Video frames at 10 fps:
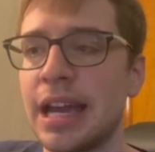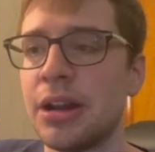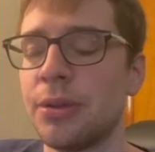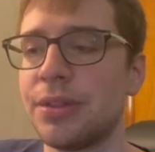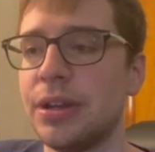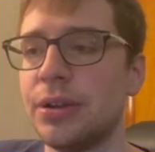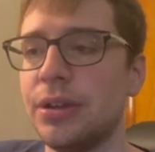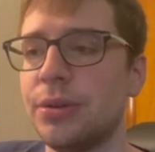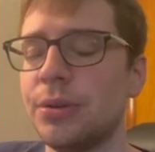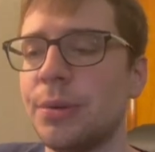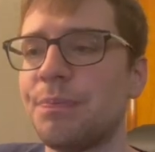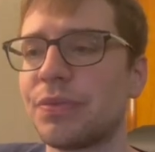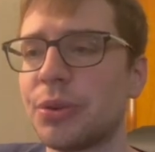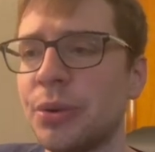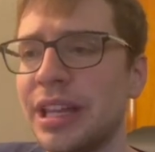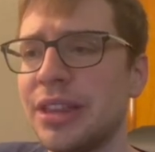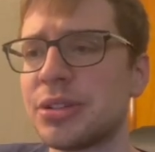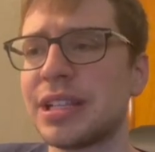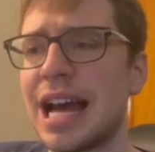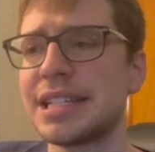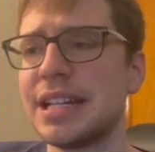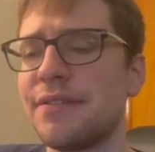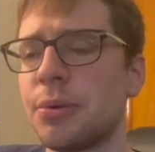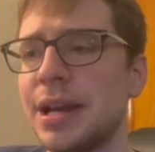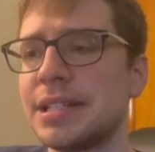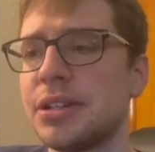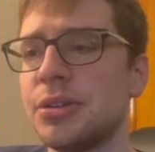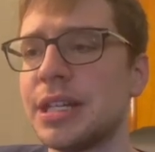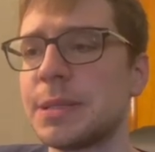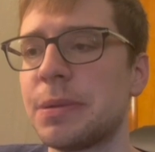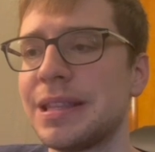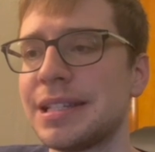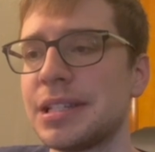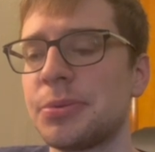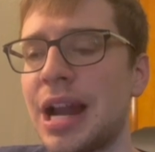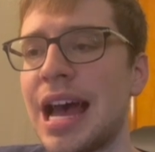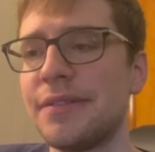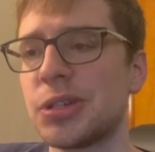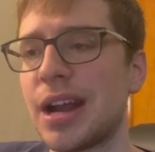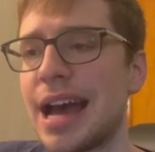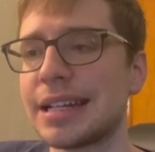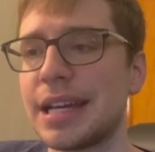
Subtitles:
I know you really, there's lots of different ways to do this, but this is what I've tracked.